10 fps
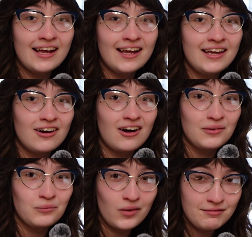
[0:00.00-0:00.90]
And
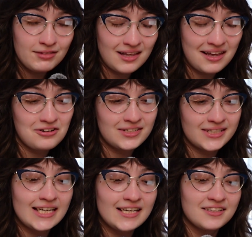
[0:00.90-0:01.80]
on one of the letters
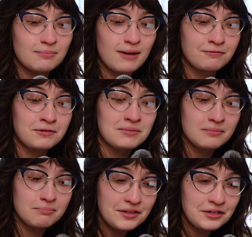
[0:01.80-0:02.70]
that he gets back from
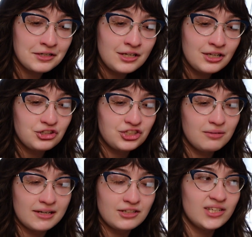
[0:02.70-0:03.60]
his mother,
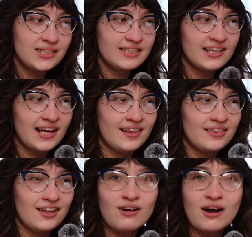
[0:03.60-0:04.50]
she mentions
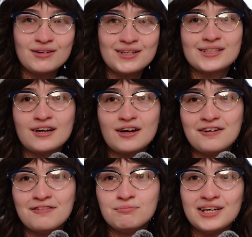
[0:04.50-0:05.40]
that they're at risk
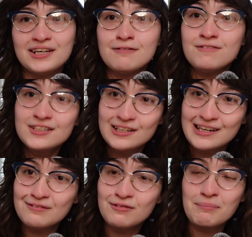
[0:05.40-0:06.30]
of being
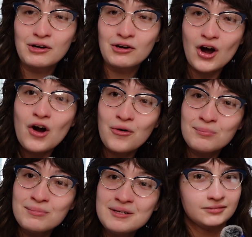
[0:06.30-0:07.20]
evicted from their home.